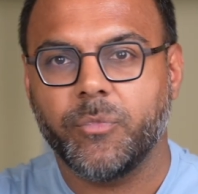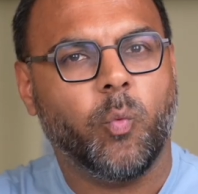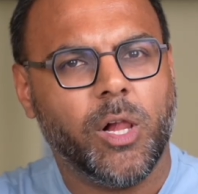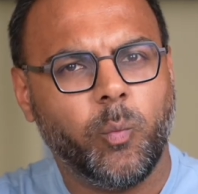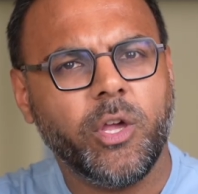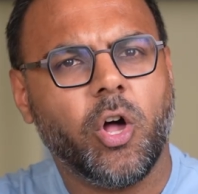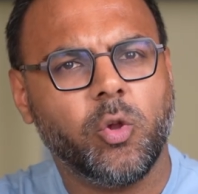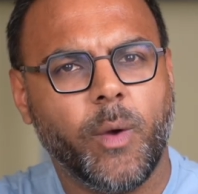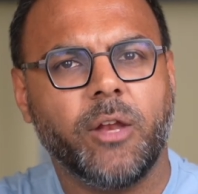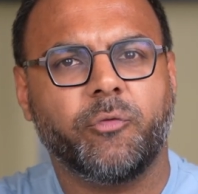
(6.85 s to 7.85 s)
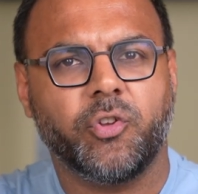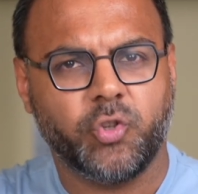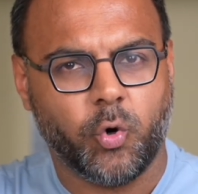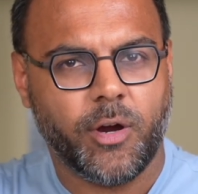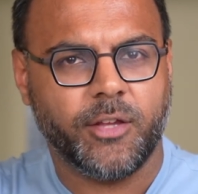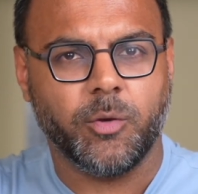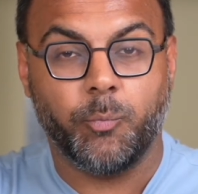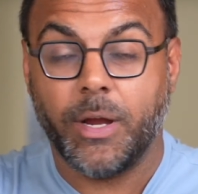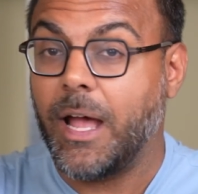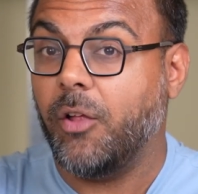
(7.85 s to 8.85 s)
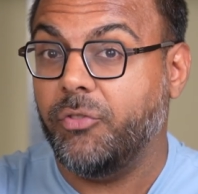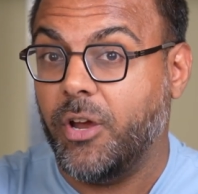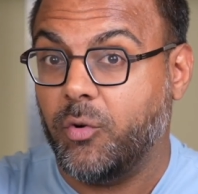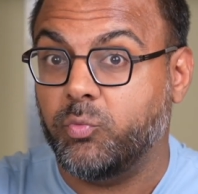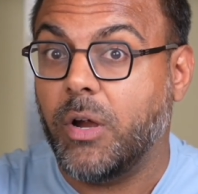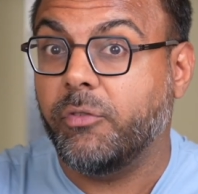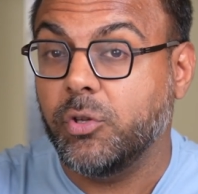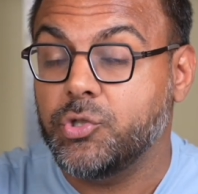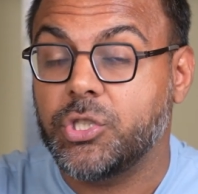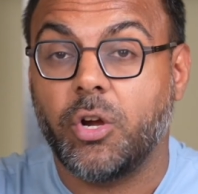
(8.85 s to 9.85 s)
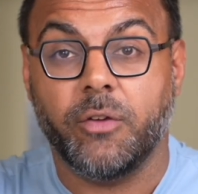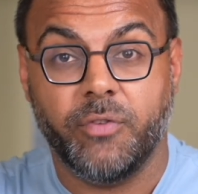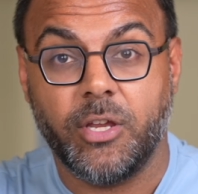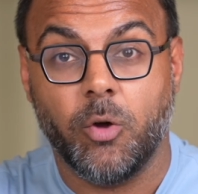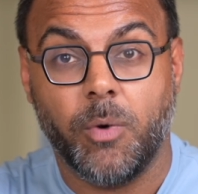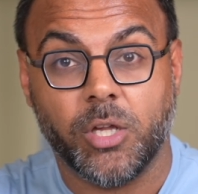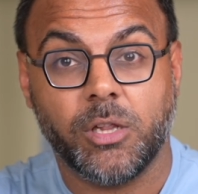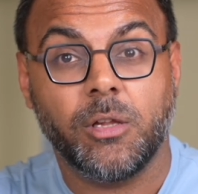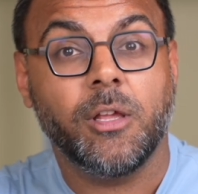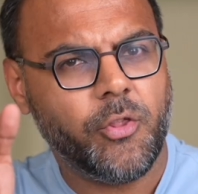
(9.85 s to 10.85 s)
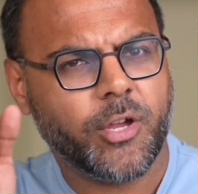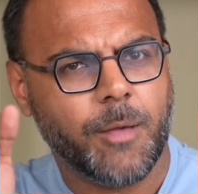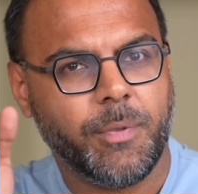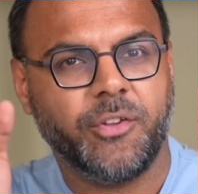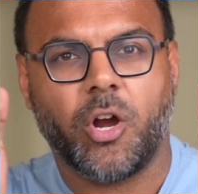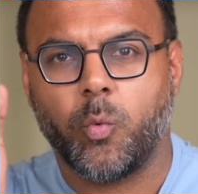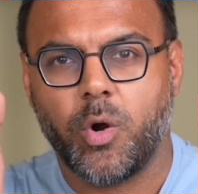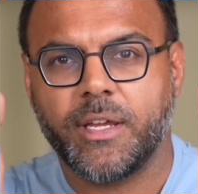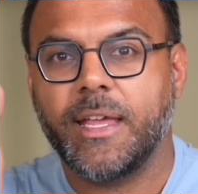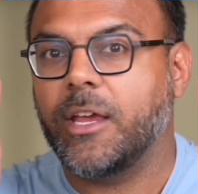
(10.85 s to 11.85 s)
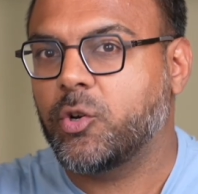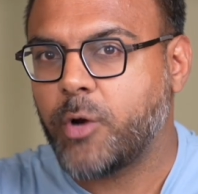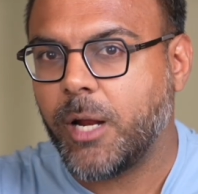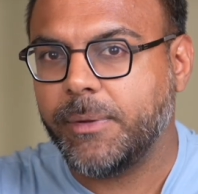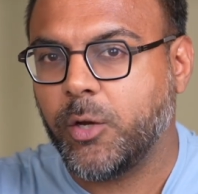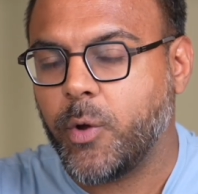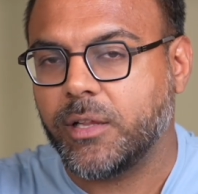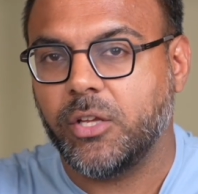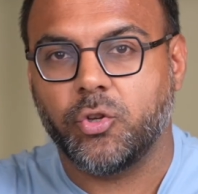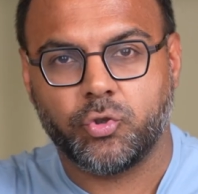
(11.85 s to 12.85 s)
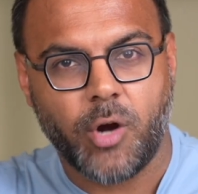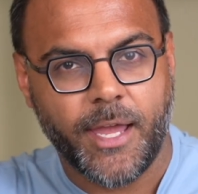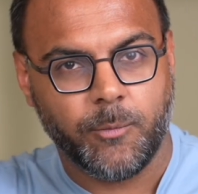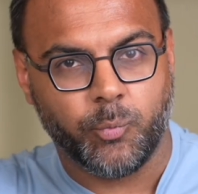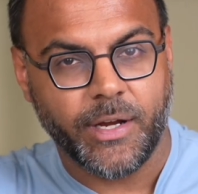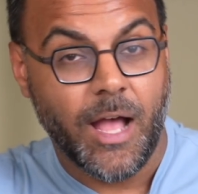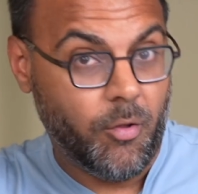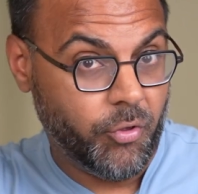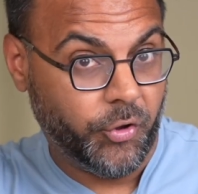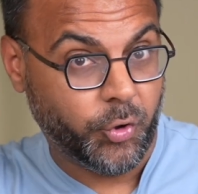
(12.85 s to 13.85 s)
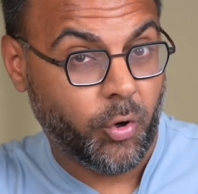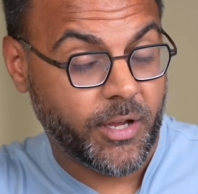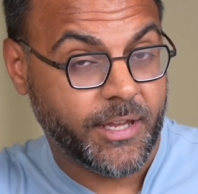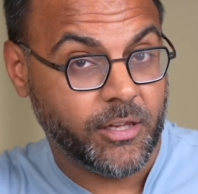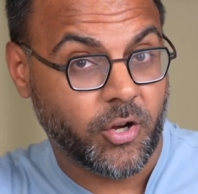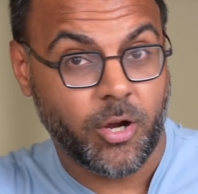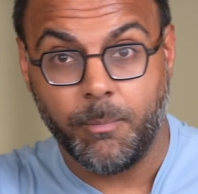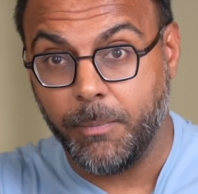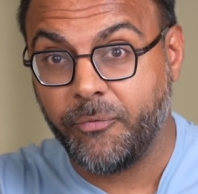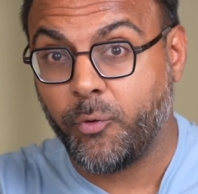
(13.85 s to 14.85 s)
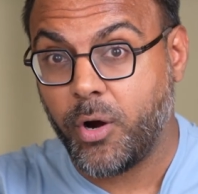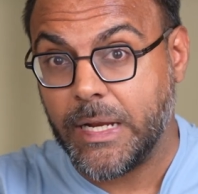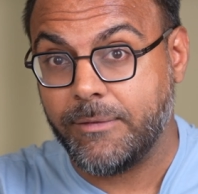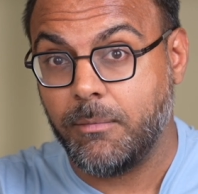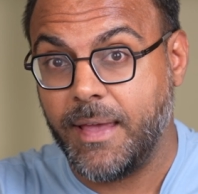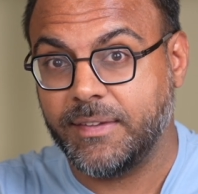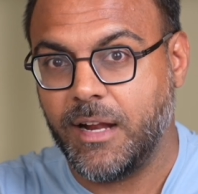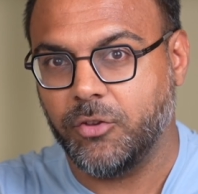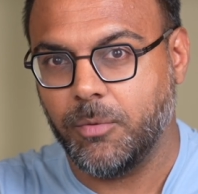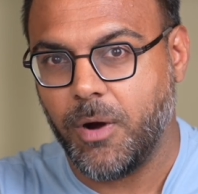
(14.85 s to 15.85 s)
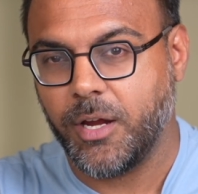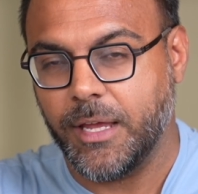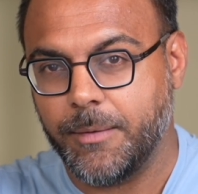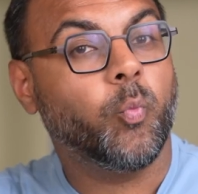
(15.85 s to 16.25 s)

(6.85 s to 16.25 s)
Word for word: While we all wait for Sora to bring out their revolutionary video model, other companies are working incredibly quickly to try and bring out the Sora killer before it even makes it out to market.